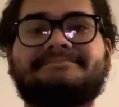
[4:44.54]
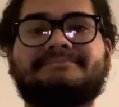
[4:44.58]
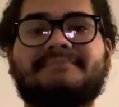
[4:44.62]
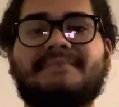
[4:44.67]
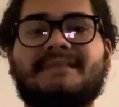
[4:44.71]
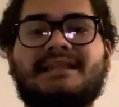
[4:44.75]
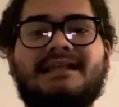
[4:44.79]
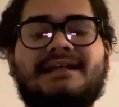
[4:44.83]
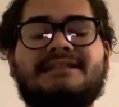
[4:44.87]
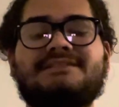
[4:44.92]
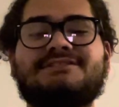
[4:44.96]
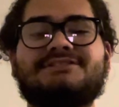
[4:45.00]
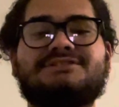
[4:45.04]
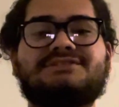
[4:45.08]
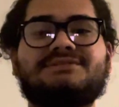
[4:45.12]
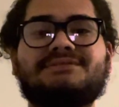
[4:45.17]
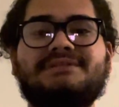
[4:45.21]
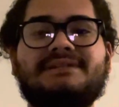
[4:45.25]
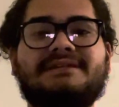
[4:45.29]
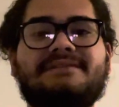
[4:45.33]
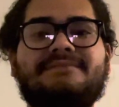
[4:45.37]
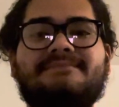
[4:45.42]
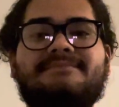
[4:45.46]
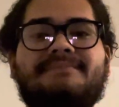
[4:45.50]
That's
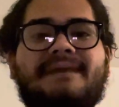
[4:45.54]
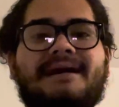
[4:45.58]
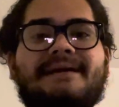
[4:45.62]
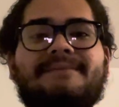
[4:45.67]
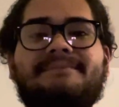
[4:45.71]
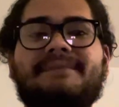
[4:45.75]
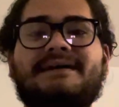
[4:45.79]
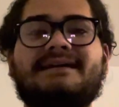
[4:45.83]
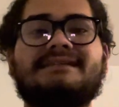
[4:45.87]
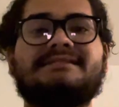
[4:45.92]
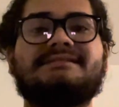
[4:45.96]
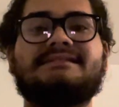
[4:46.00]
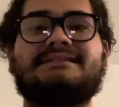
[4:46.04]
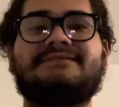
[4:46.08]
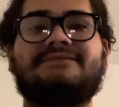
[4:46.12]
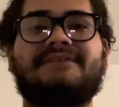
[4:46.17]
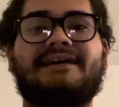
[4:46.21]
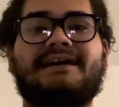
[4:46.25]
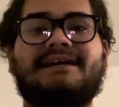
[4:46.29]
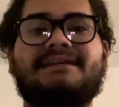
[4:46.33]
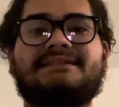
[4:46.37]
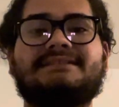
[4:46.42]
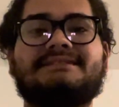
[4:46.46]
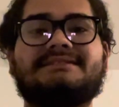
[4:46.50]
truly my best
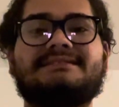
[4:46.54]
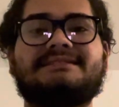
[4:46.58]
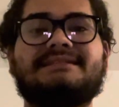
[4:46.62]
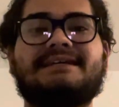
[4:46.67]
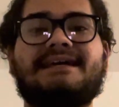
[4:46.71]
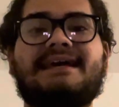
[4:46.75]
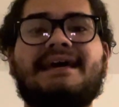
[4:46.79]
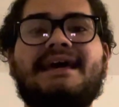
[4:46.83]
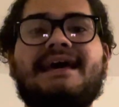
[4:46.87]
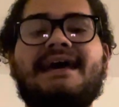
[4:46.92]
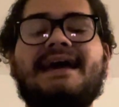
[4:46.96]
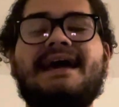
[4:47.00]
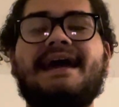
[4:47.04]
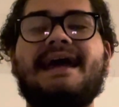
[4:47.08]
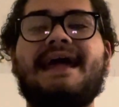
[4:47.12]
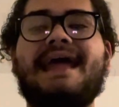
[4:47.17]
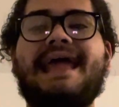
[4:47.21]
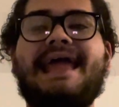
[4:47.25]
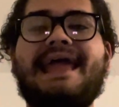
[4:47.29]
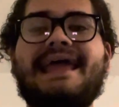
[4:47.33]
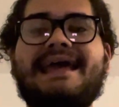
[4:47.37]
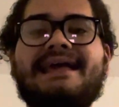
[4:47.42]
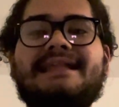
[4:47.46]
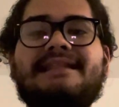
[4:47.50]
advice.
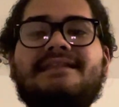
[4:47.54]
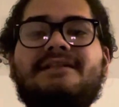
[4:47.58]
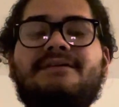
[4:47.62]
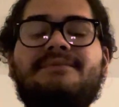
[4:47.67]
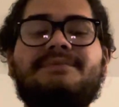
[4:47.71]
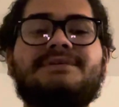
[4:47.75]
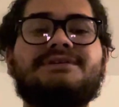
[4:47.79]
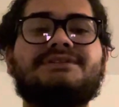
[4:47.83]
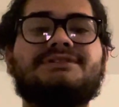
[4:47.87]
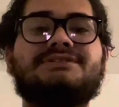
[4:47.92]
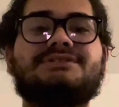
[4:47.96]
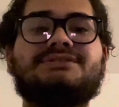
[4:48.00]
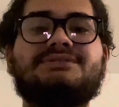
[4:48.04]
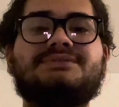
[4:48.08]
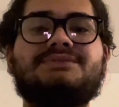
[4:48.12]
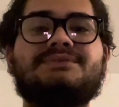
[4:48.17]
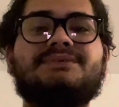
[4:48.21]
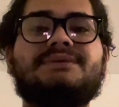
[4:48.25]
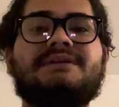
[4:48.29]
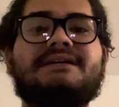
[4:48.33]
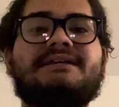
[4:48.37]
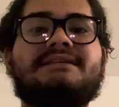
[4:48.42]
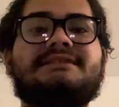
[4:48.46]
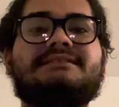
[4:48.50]
And number
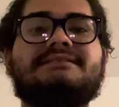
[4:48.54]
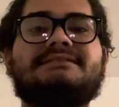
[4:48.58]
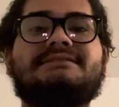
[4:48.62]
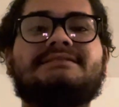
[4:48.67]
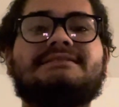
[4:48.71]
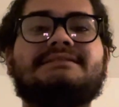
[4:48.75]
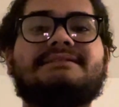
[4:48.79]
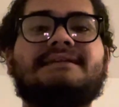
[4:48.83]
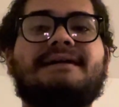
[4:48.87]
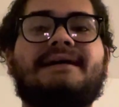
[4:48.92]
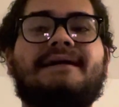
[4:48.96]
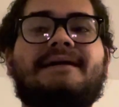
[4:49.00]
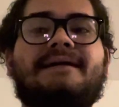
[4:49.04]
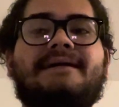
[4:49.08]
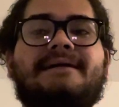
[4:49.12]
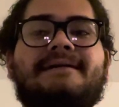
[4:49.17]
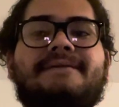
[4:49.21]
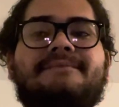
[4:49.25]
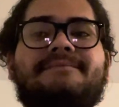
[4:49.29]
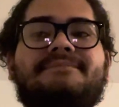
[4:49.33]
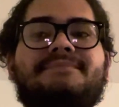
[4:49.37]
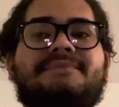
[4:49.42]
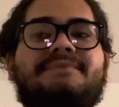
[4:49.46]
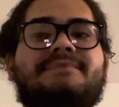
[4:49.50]
2 is
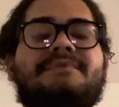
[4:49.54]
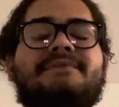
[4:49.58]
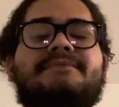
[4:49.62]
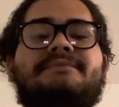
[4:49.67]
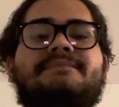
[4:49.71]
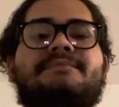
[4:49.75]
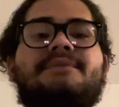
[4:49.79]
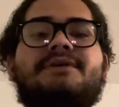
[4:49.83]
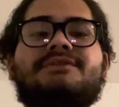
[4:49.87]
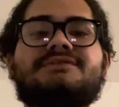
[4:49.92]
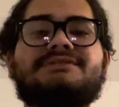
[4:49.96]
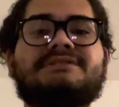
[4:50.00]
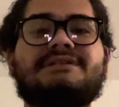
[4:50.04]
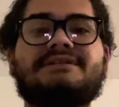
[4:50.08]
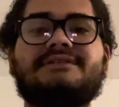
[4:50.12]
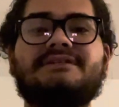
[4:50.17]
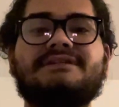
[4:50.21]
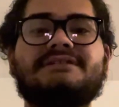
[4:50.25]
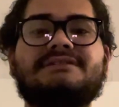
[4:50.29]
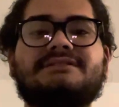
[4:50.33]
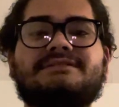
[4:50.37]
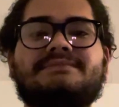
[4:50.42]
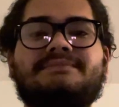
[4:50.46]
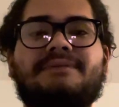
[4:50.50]
the most
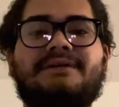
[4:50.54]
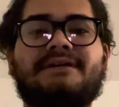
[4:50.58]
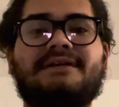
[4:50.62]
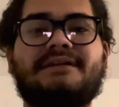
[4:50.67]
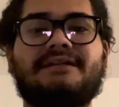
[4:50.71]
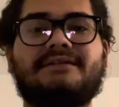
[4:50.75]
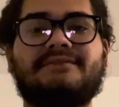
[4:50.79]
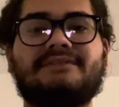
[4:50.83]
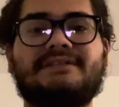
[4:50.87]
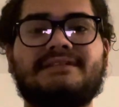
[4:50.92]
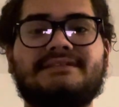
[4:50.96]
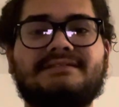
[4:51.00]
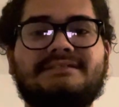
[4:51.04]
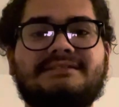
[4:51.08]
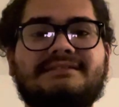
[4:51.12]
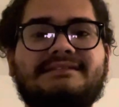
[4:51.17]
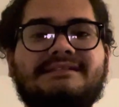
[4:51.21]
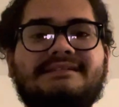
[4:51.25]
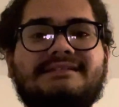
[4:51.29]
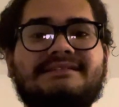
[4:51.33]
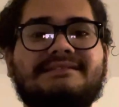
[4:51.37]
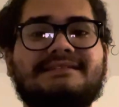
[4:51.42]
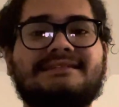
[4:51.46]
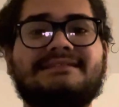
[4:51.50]
serious part of this
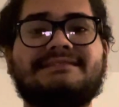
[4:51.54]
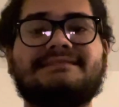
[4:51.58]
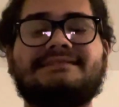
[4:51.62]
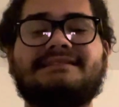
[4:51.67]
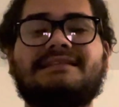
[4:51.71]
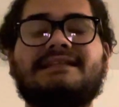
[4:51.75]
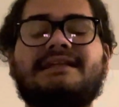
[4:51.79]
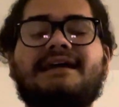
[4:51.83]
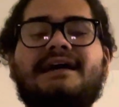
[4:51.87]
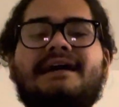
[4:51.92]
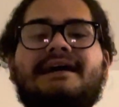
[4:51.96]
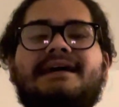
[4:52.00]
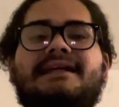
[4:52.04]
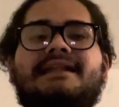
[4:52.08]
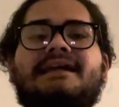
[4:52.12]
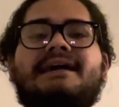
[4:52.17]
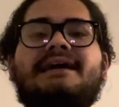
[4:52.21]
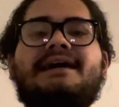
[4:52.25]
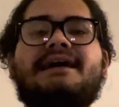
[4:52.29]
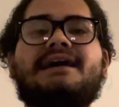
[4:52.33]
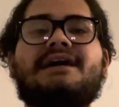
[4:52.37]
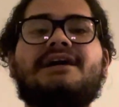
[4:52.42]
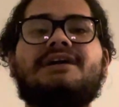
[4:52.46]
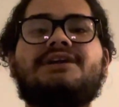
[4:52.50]
disease, is that
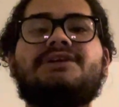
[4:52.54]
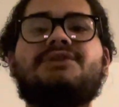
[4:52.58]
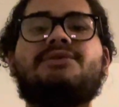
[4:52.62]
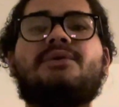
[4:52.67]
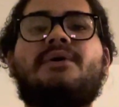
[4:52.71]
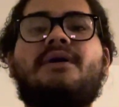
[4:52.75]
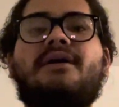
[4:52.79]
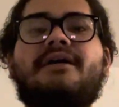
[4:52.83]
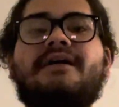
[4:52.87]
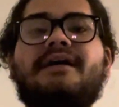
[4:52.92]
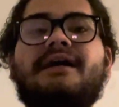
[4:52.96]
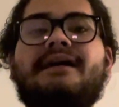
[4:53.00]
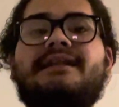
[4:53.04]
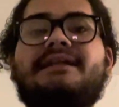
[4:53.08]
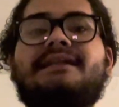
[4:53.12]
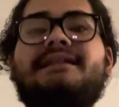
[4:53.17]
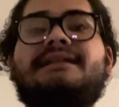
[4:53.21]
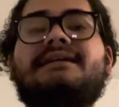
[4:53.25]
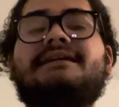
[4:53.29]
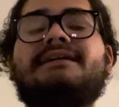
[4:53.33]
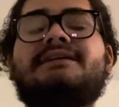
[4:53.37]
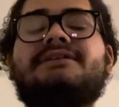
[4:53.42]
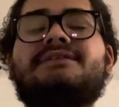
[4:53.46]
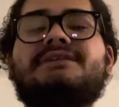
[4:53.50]
you are at an
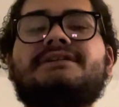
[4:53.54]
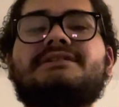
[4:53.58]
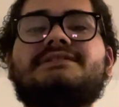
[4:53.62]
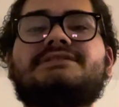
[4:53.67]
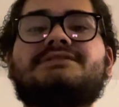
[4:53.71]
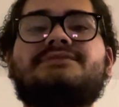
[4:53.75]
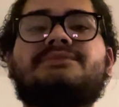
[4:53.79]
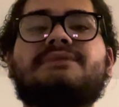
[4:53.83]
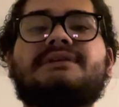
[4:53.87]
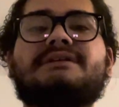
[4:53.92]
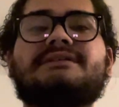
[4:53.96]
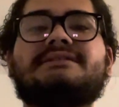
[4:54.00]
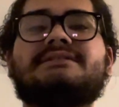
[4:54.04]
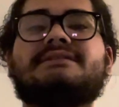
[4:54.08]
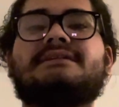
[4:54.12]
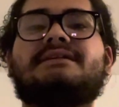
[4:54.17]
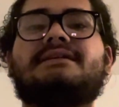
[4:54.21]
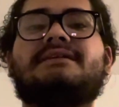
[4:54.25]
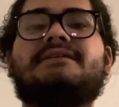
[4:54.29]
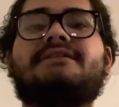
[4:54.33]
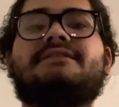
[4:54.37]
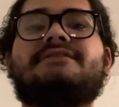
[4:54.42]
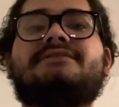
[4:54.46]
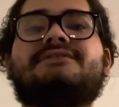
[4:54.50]
increased risk
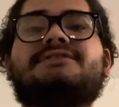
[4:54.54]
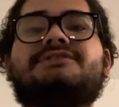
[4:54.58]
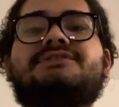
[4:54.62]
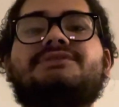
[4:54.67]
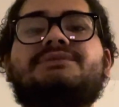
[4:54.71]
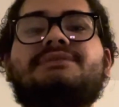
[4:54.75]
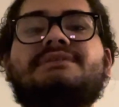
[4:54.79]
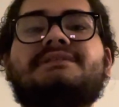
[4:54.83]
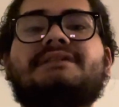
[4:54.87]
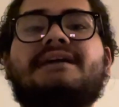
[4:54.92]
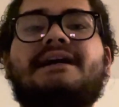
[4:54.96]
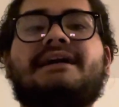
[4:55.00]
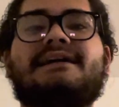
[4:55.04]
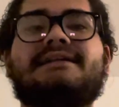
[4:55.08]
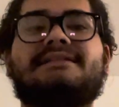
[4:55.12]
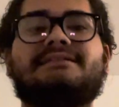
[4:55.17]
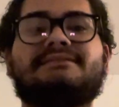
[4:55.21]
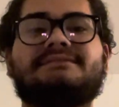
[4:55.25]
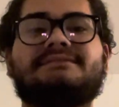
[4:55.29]
of suicide.